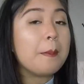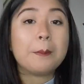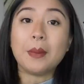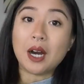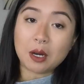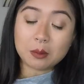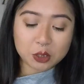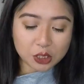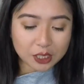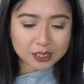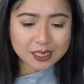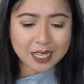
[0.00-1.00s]
mom
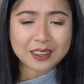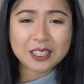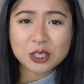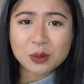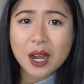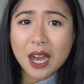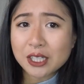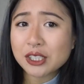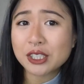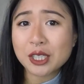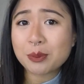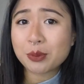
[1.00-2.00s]
jeans and these were
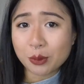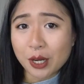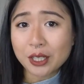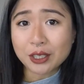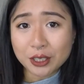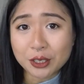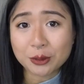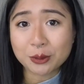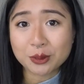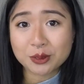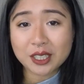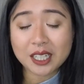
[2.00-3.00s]
actually brand new.
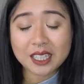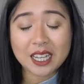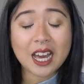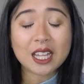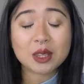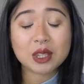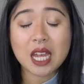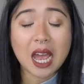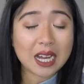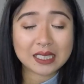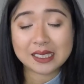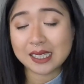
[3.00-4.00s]
Like it had
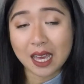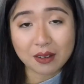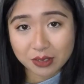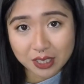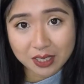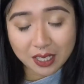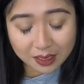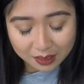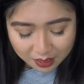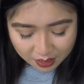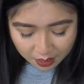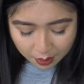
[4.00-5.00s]
tags and everything,
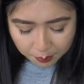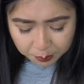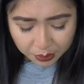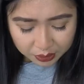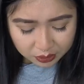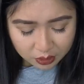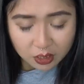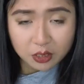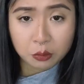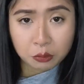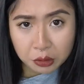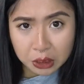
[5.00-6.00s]
but they're
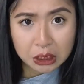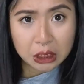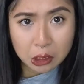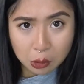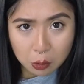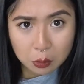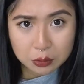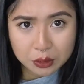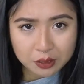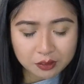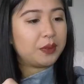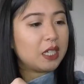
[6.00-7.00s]
really
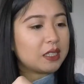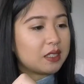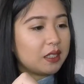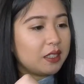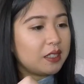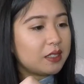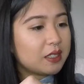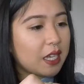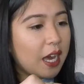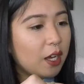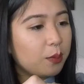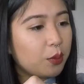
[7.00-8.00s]
old. It's the Liz
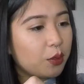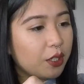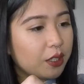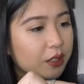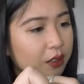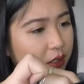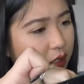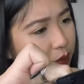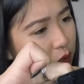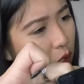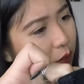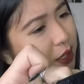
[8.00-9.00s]
Calvert
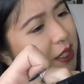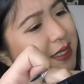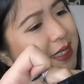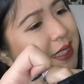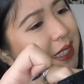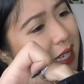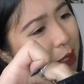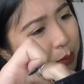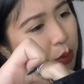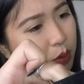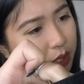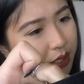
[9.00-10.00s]
no, Liz
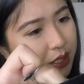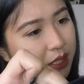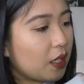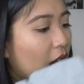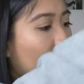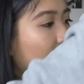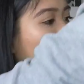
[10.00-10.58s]
Claiborne. High